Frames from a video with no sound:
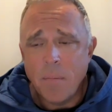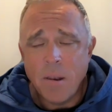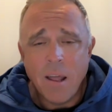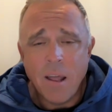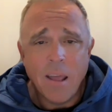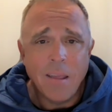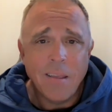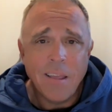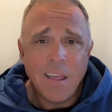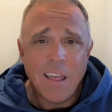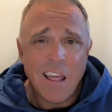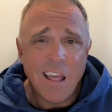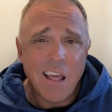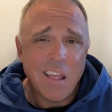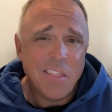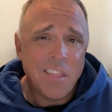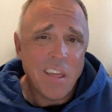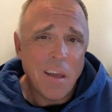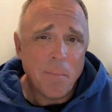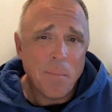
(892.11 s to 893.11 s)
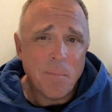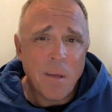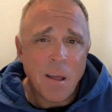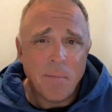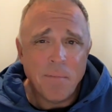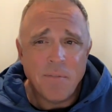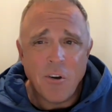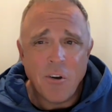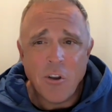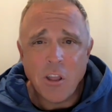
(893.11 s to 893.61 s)
But
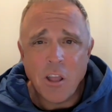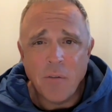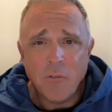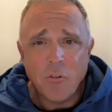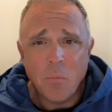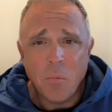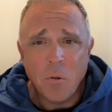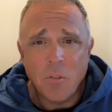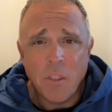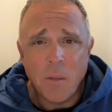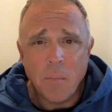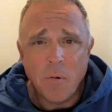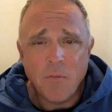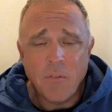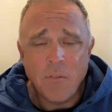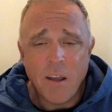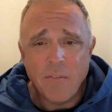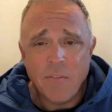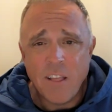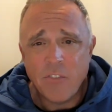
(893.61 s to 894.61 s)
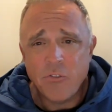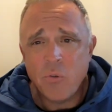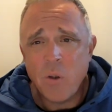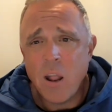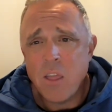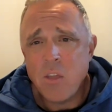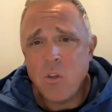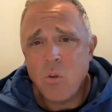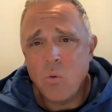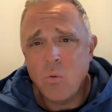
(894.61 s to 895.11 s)
I'm very comfortable with number five. That's what
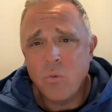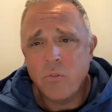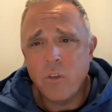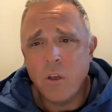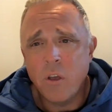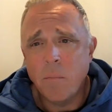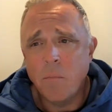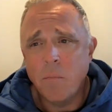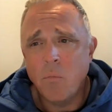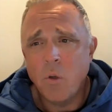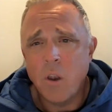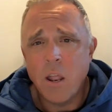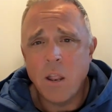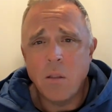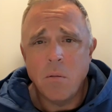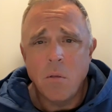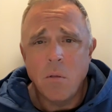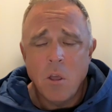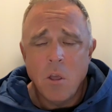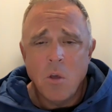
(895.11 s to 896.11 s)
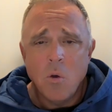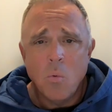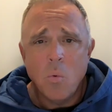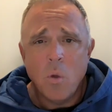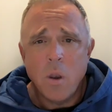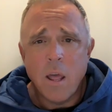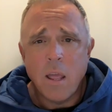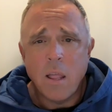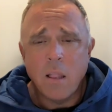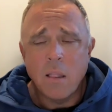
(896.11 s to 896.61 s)
I use
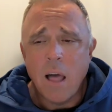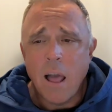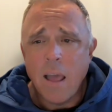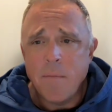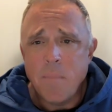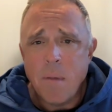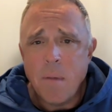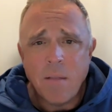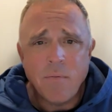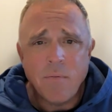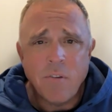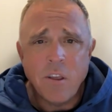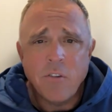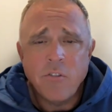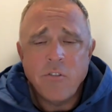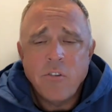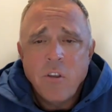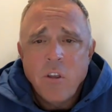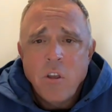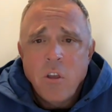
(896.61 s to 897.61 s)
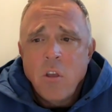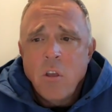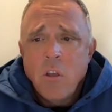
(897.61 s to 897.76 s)
when I live bait fish.